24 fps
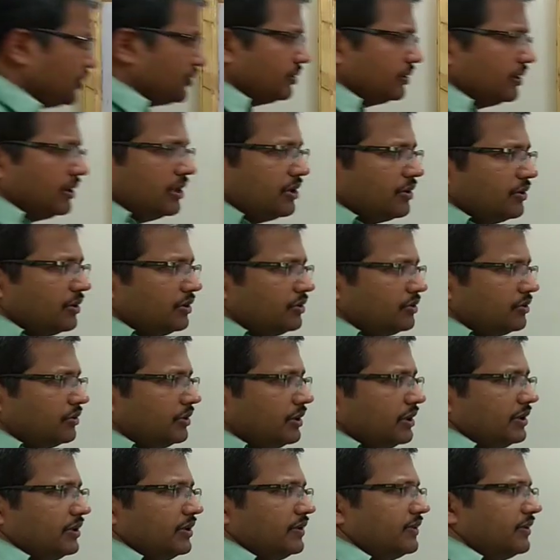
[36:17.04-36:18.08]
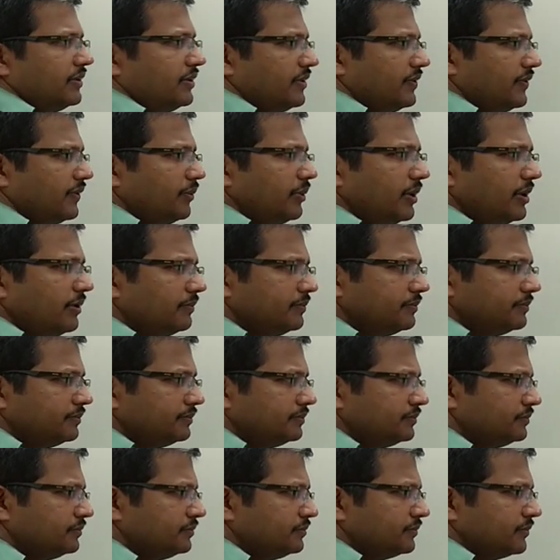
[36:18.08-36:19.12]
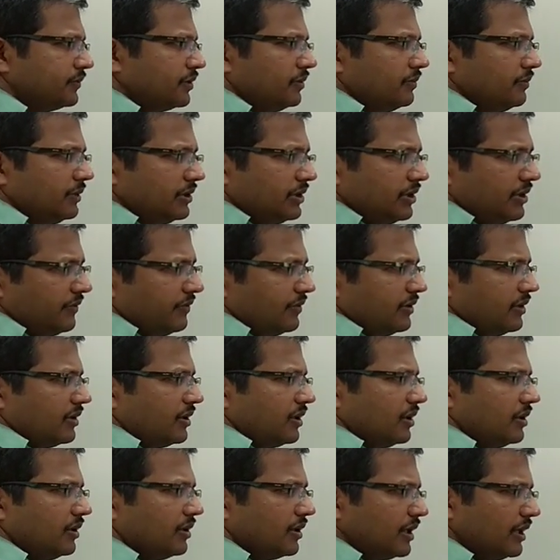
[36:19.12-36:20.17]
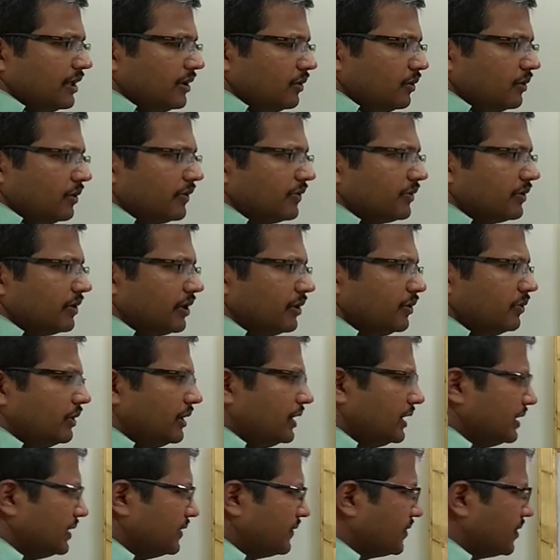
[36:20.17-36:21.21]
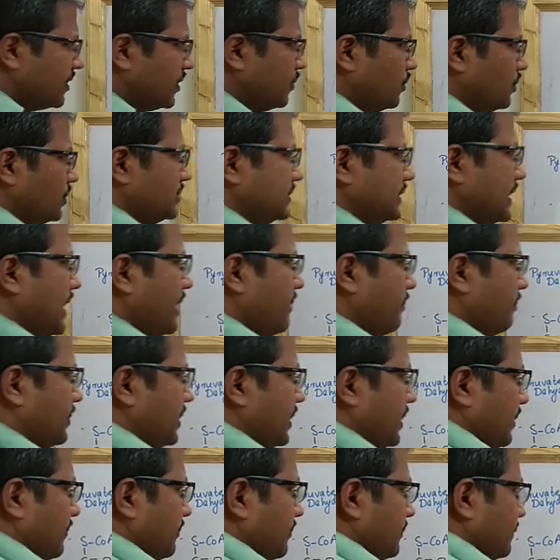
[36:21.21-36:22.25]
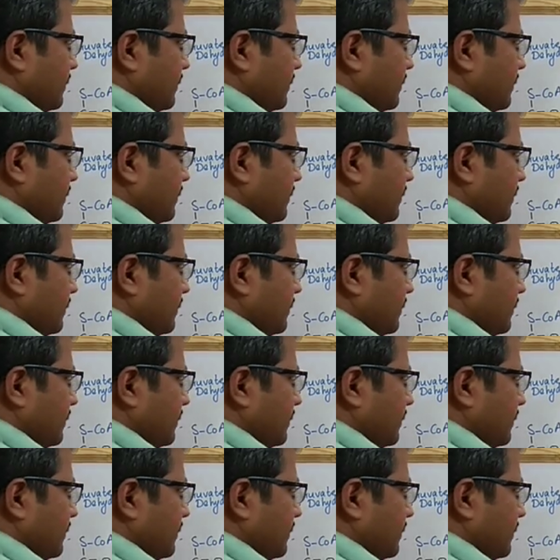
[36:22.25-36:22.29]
sure that you are drawing this in this way with a different color and all so that you will understand what is happening.